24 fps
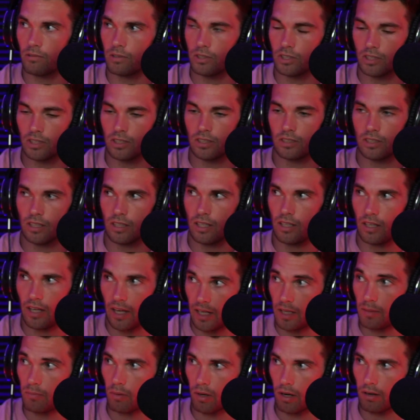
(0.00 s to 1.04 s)
Which is
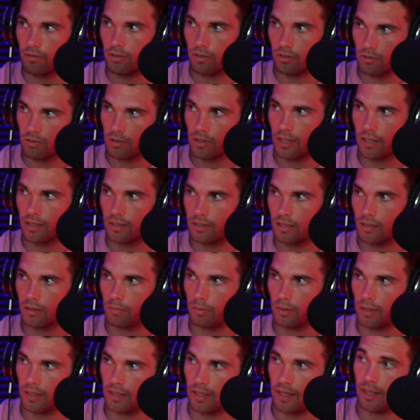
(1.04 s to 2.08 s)
Eddie Bravo created 10th
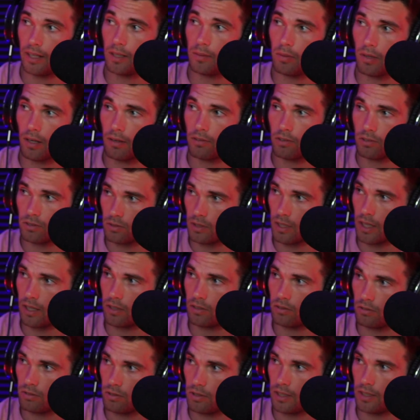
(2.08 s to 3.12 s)
Planet. Eddie Bravo is the guy
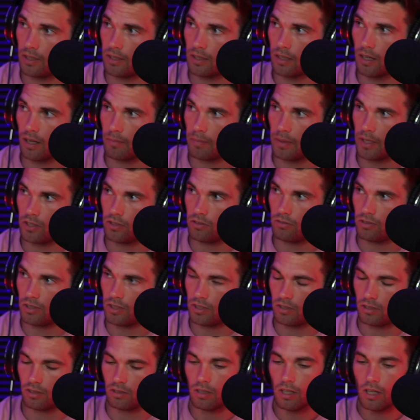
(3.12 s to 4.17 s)
who created combat
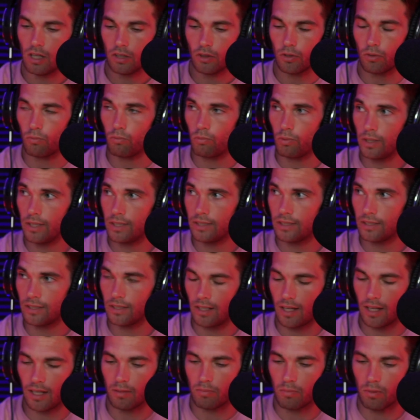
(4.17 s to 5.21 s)
jiu-jitsu. The
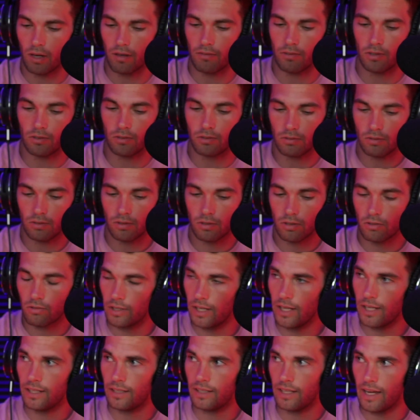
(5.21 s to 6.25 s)
reason Eddie Bravo
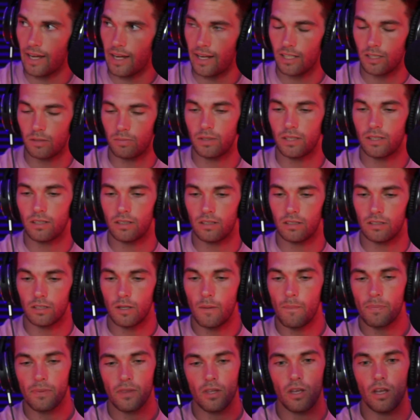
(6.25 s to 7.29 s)
created that is
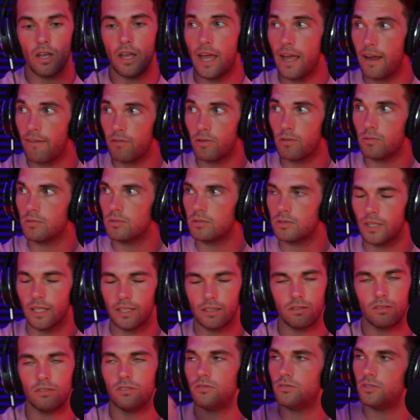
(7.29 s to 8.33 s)
because everyone was
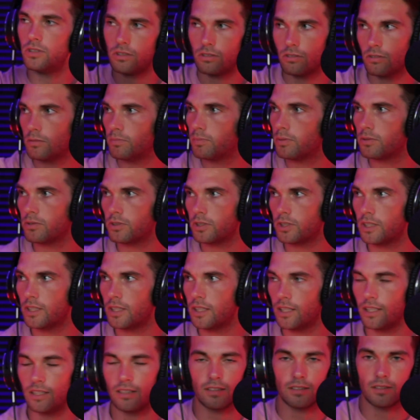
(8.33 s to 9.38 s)
like, jiu-jitsu is
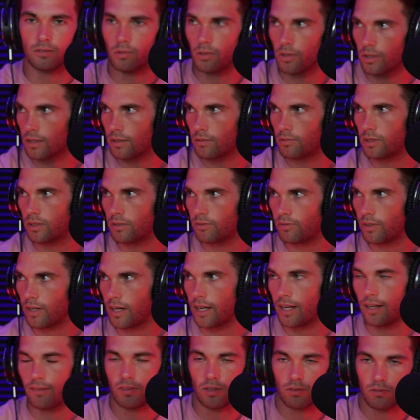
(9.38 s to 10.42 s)
bullshit. It doesn't work in a real
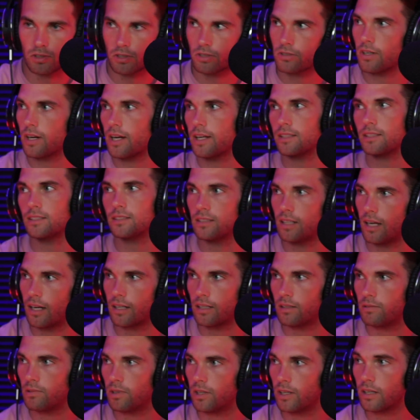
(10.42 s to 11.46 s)
fight. If there were strikes, it's not
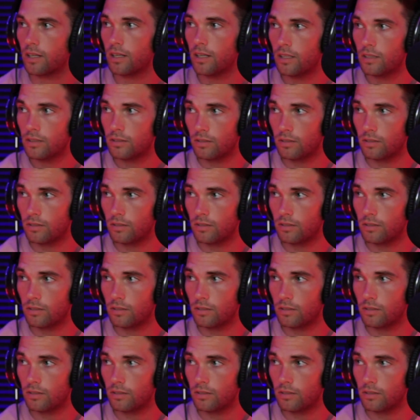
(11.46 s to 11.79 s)
going to work.